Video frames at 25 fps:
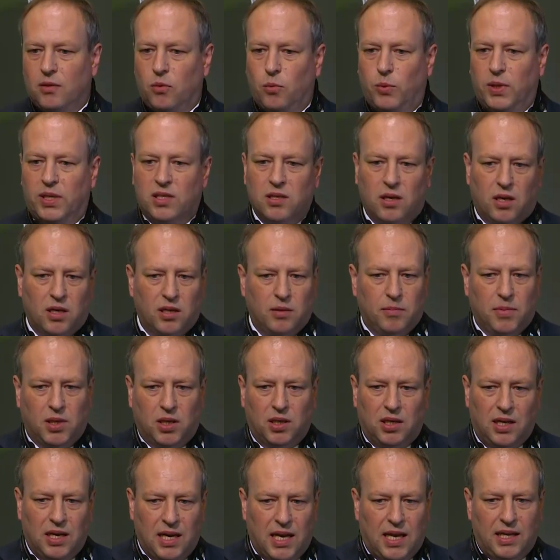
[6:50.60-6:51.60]
we talk
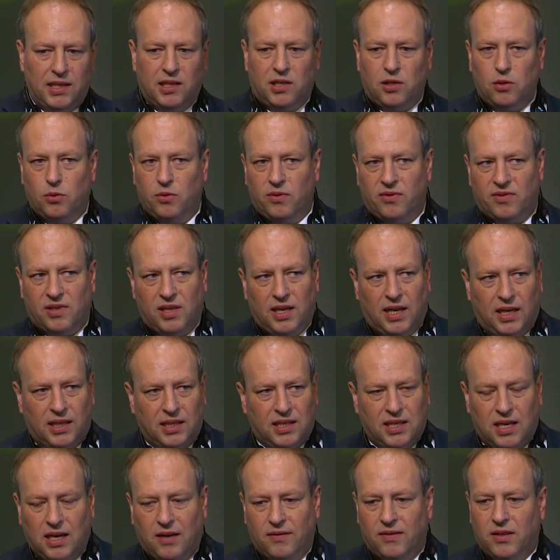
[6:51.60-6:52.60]
about land use,
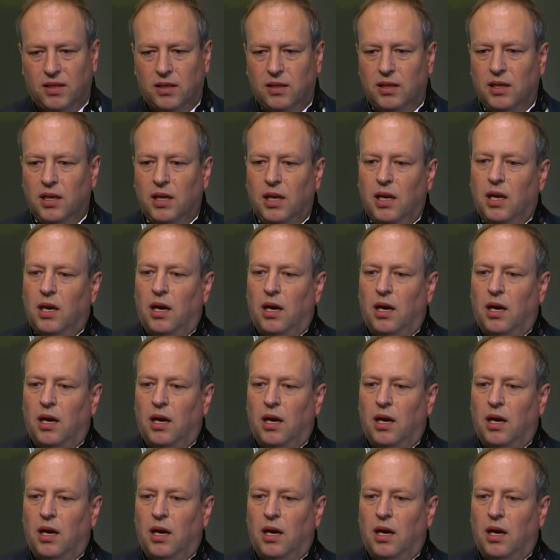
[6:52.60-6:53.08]
land cover.